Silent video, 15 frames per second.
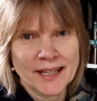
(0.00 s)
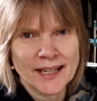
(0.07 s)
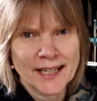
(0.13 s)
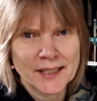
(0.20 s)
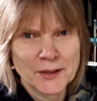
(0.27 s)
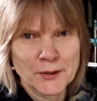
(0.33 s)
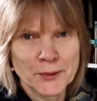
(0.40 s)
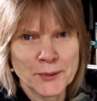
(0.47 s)

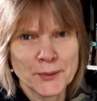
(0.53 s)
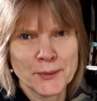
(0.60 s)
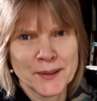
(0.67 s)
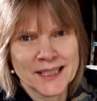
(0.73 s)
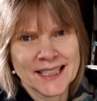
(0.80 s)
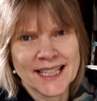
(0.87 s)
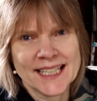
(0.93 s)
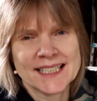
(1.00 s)
I know
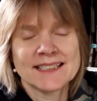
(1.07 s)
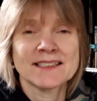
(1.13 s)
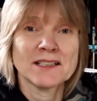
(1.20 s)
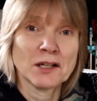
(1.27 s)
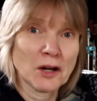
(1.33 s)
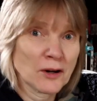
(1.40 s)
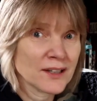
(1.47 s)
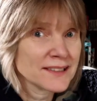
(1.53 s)
it's
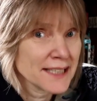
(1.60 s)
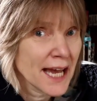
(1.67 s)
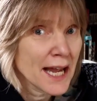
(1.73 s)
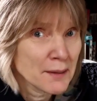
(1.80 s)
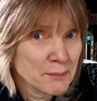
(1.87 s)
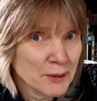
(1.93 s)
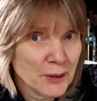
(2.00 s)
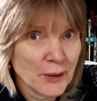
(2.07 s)
a long
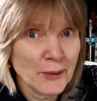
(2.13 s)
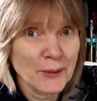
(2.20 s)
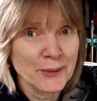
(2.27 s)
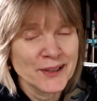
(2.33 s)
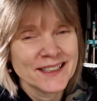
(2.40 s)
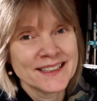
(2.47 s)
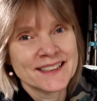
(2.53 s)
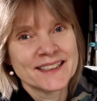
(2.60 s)
time
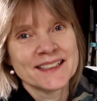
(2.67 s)
ago.